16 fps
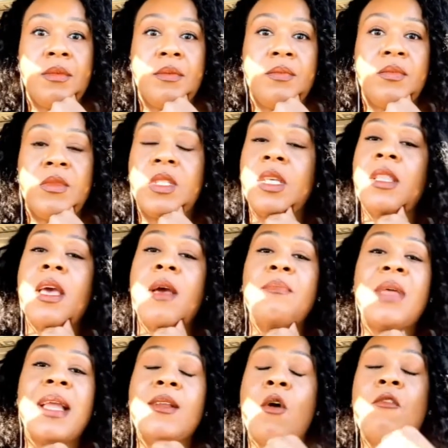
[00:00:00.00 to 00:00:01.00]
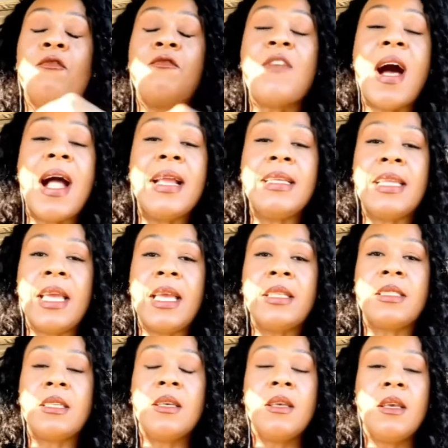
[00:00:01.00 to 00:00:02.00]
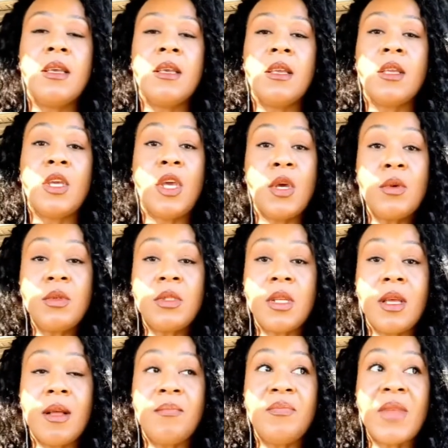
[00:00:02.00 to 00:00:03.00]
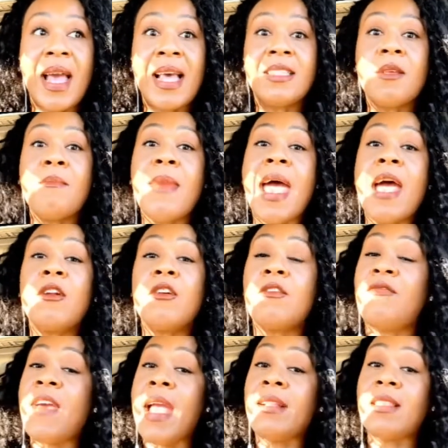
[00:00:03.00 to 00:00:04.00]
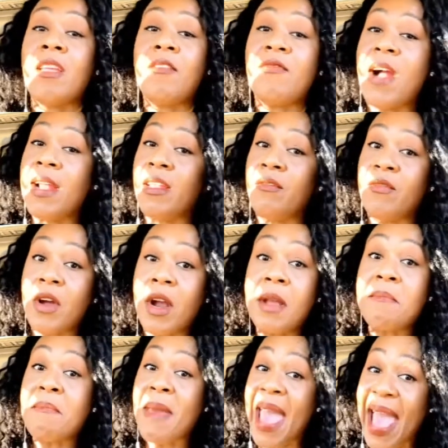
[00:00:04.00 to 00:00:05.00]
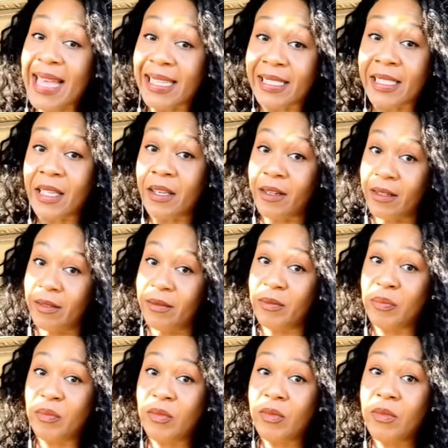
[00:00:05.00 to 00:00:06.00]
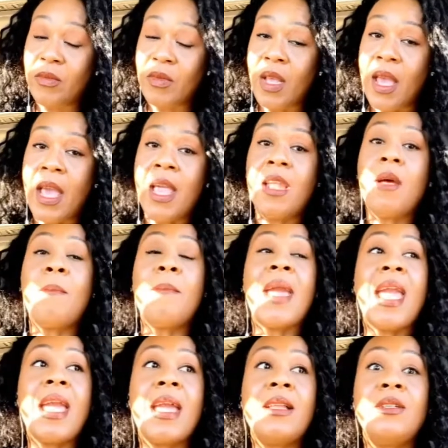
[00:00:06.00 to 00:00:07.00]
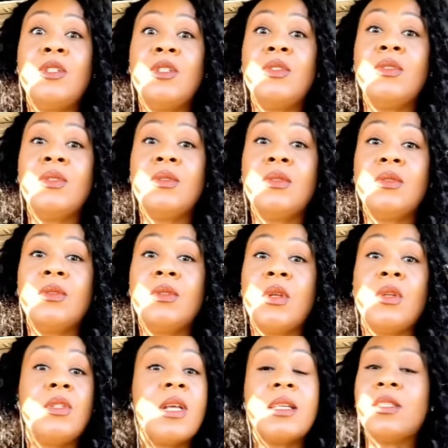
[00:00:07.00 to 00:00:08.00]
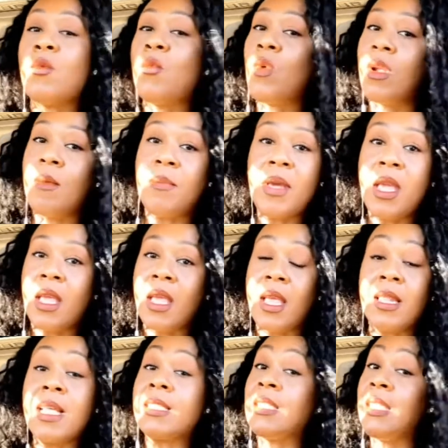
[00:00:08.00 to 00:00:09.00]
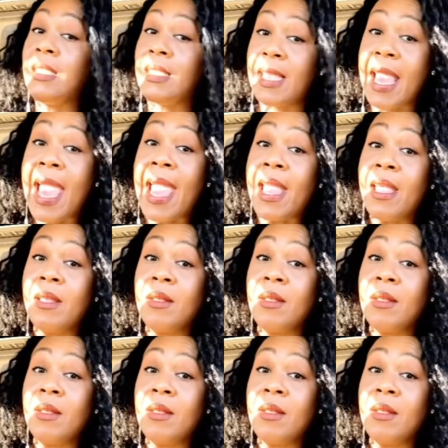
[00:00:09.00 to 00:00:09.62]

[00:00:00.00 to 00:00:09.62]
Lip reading: to them, they don't find it cute. As a matter of fact, they find it very masculine. And a man doesn't want to be, unless he's gay,